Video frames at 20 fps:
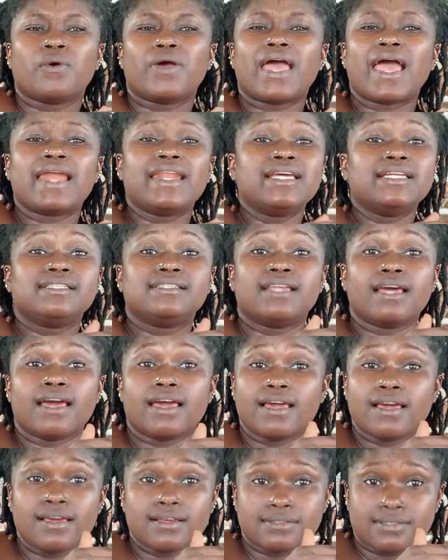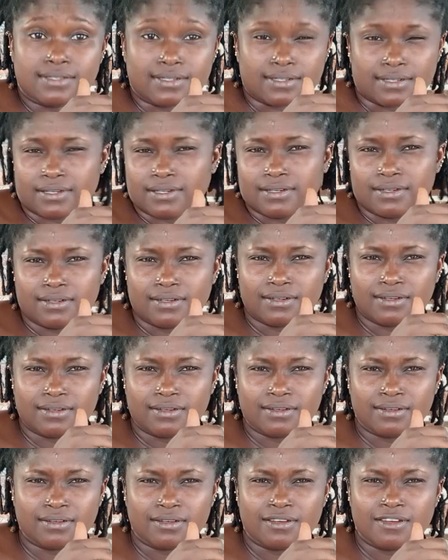Any deity
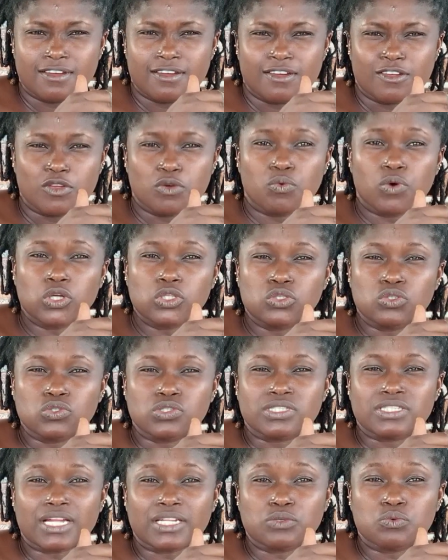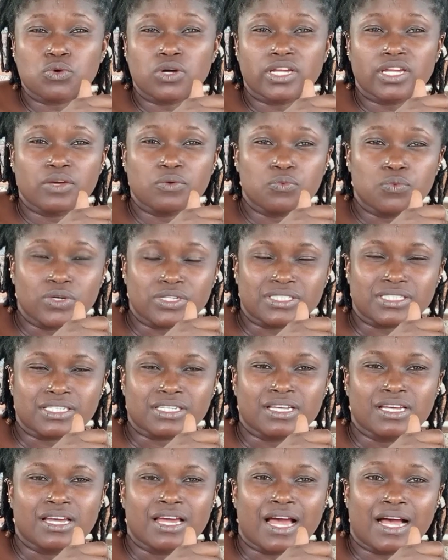you want to start working with
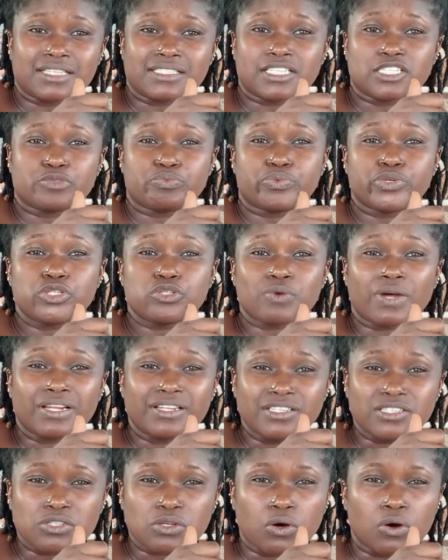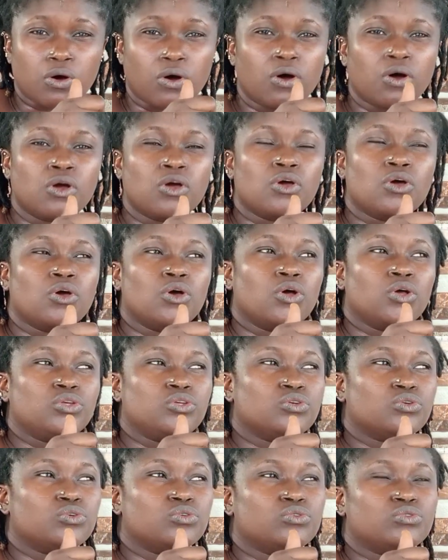as a spiritualist, or
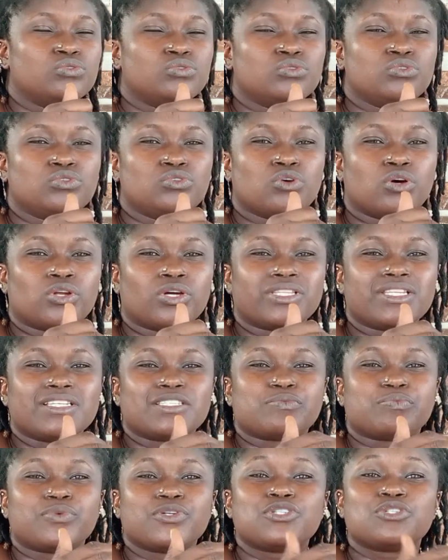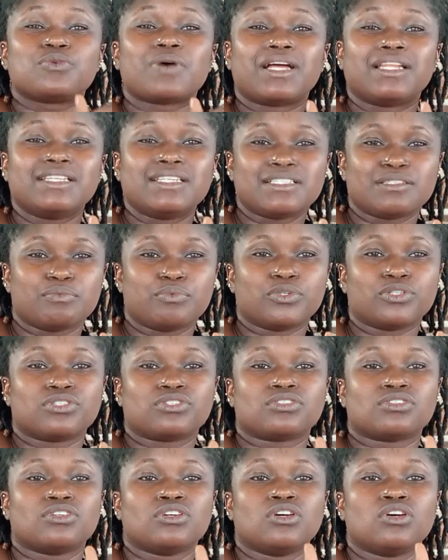you are not a spiritualist but
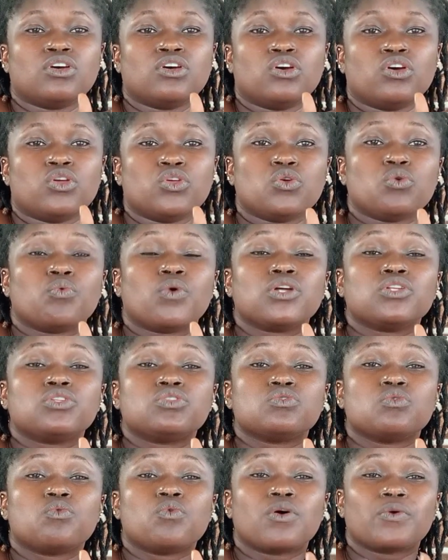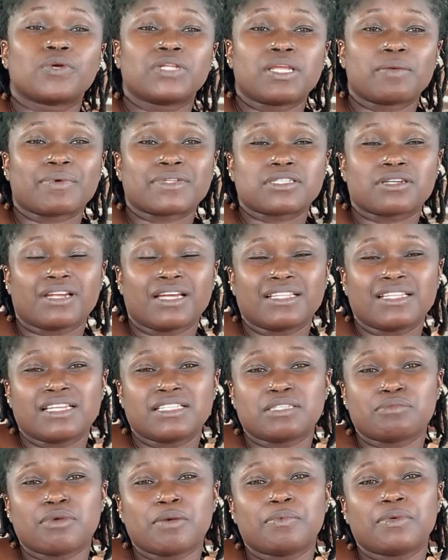you want to work with a particular
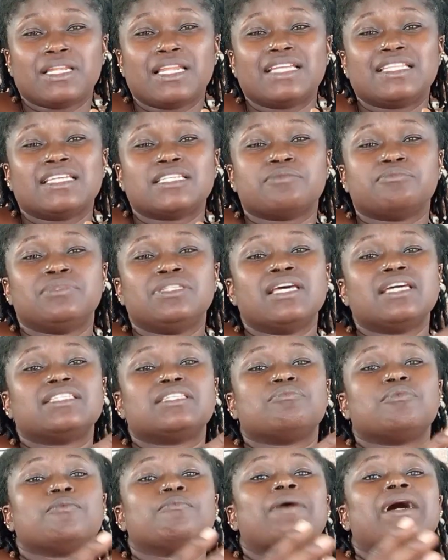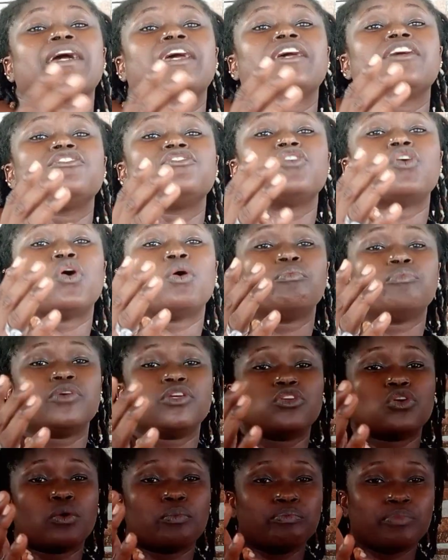deity, maybe let the deity be backing you up
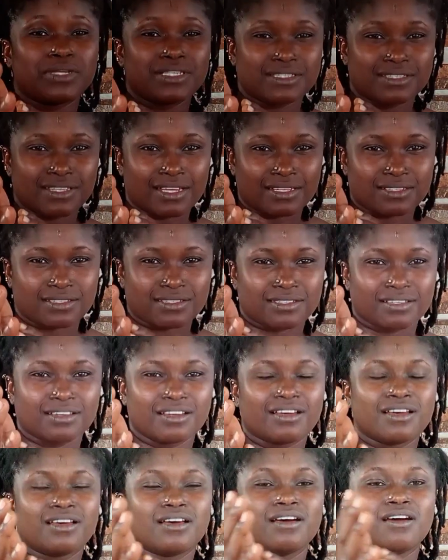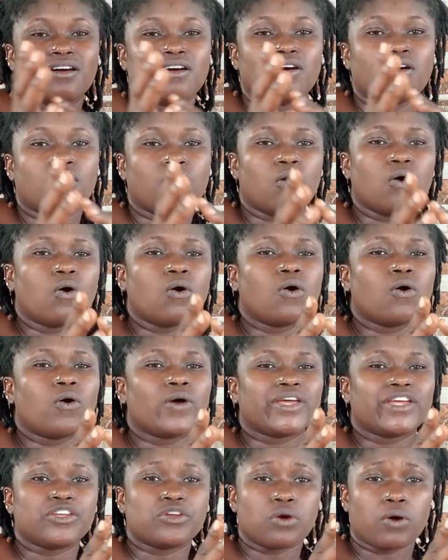in your business or
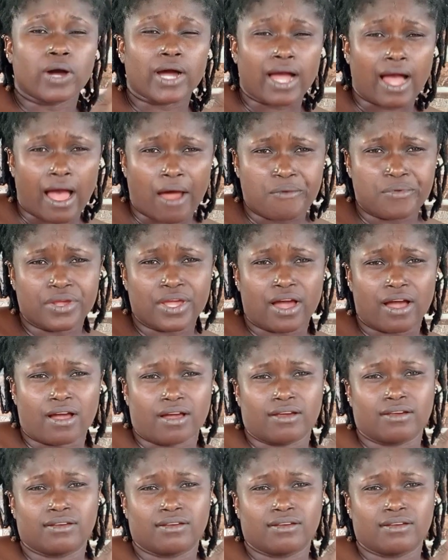in your career,